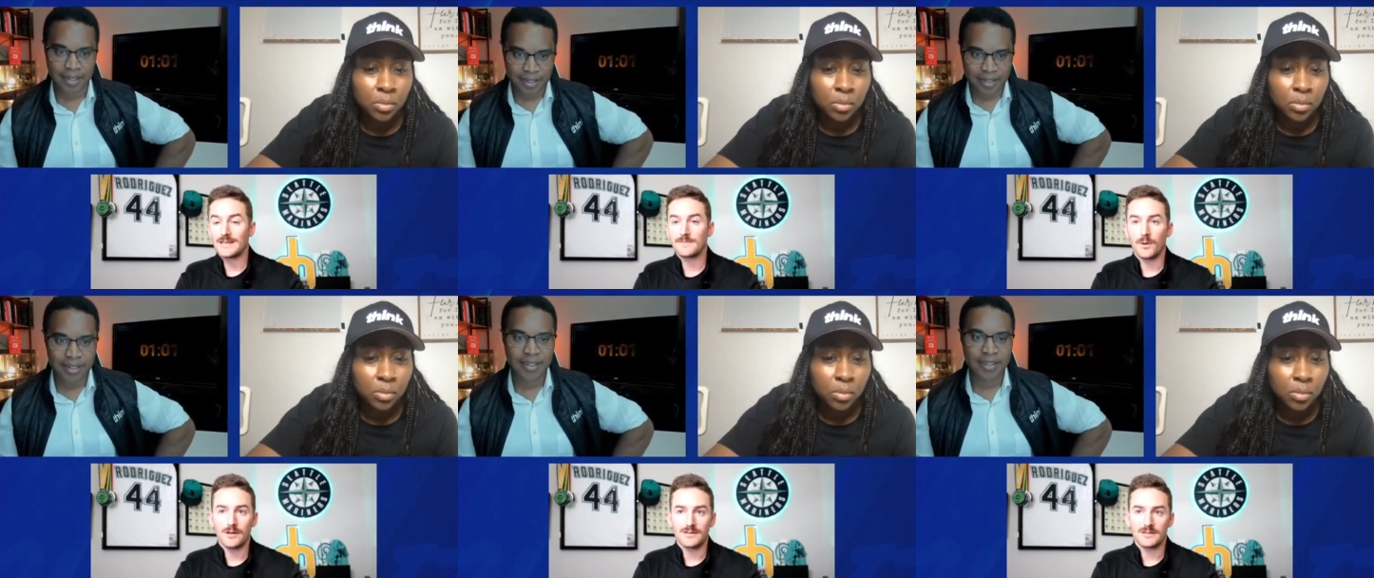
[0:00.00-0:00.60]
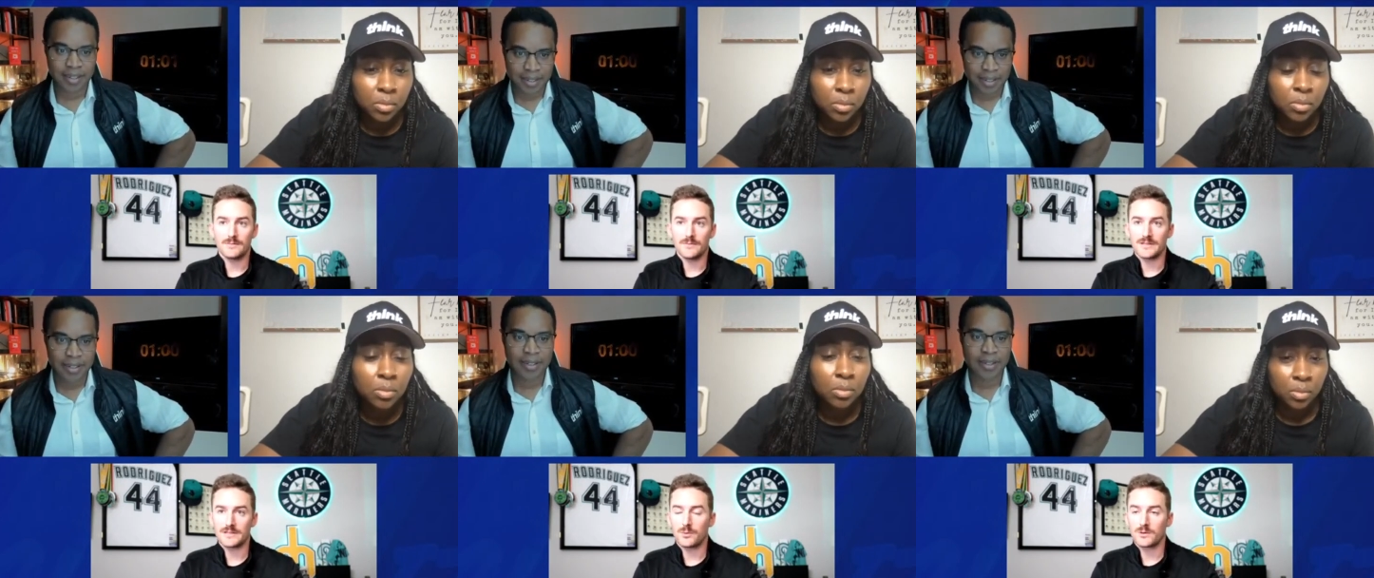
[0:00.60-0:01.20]
Speaker 1: Baseballism is a
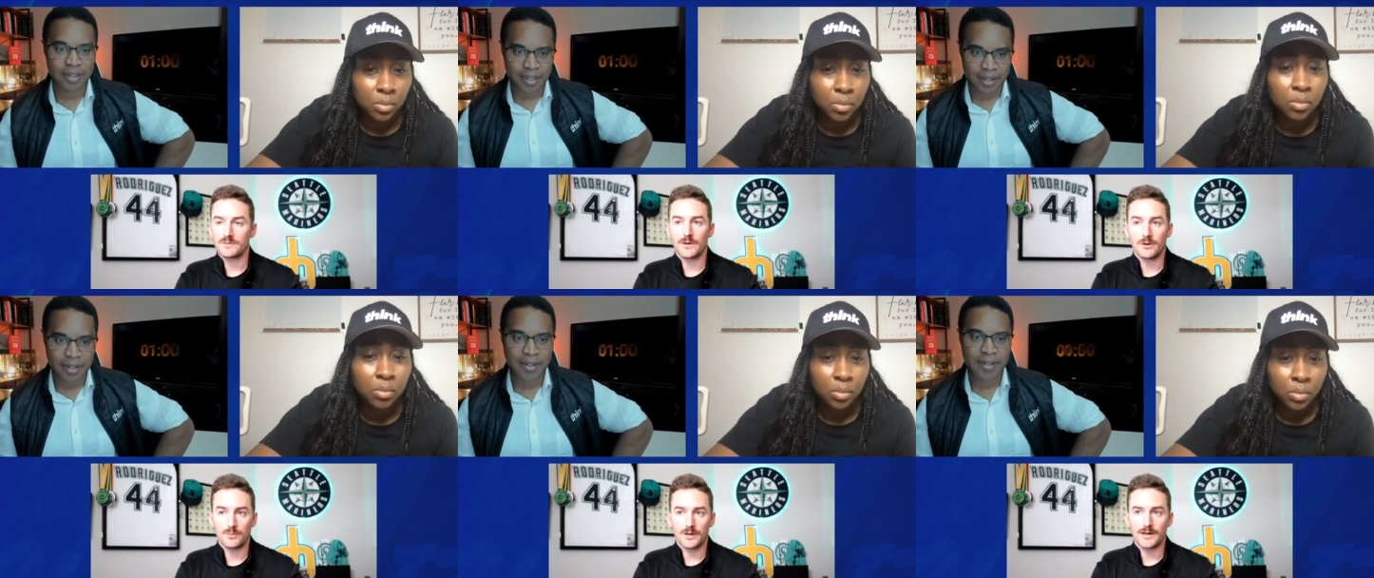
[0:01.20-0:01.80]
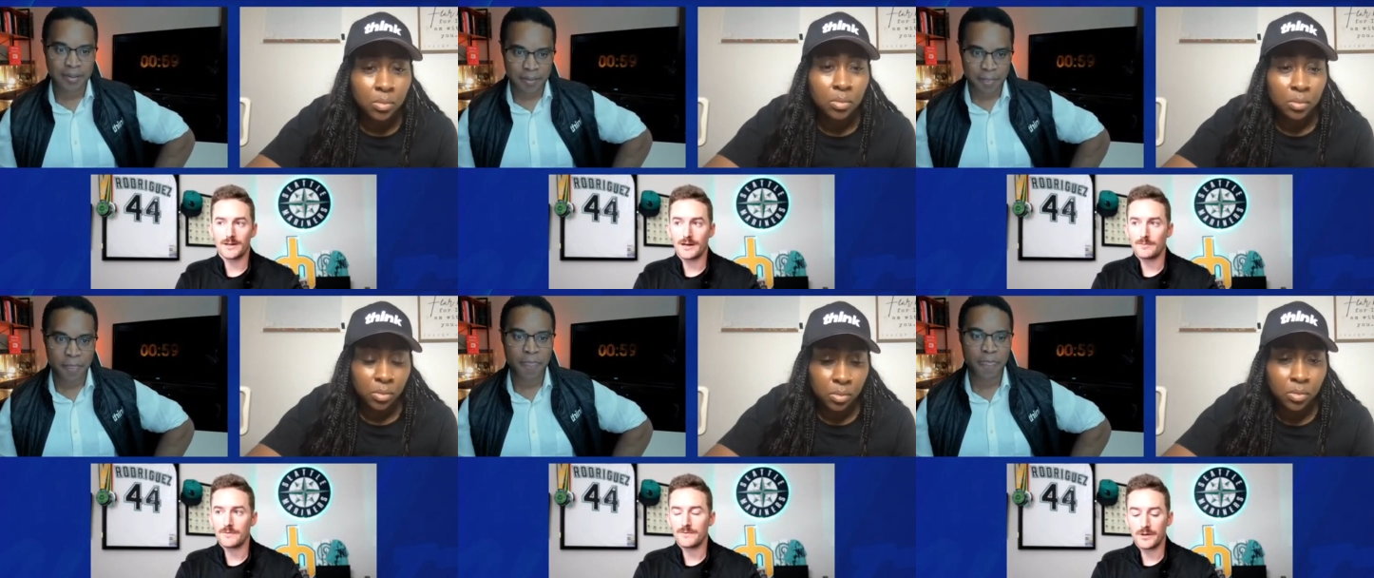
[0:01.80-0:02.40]
sports apparel brand that I'm
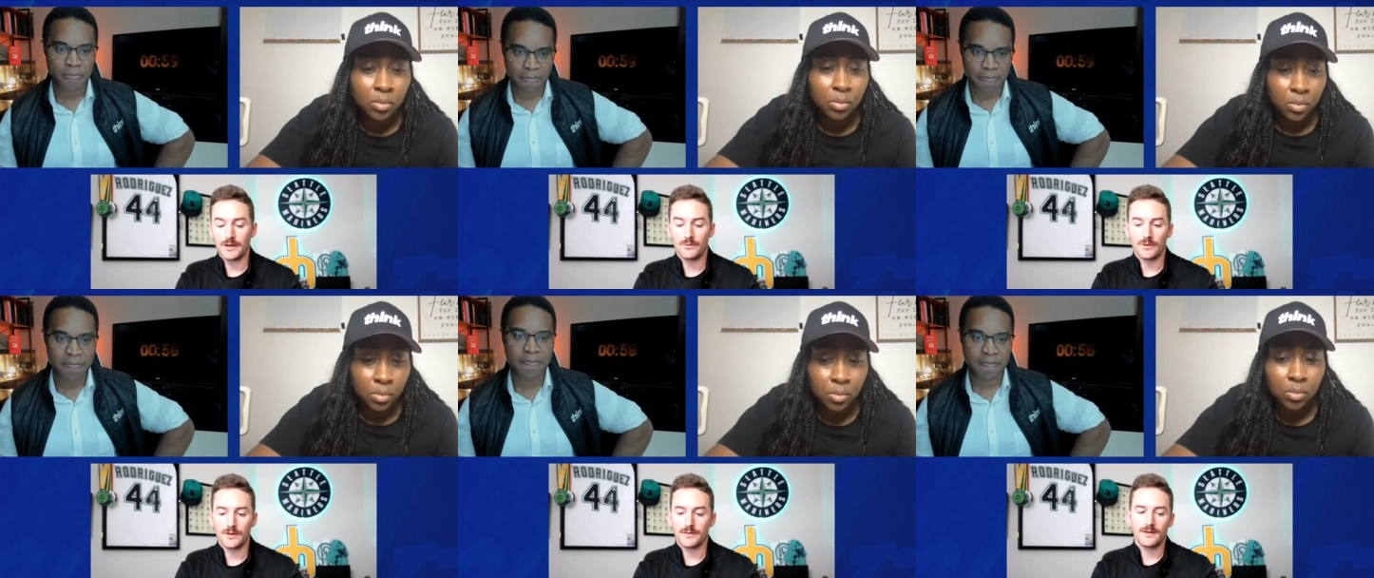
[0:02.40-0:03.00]
affiliated with.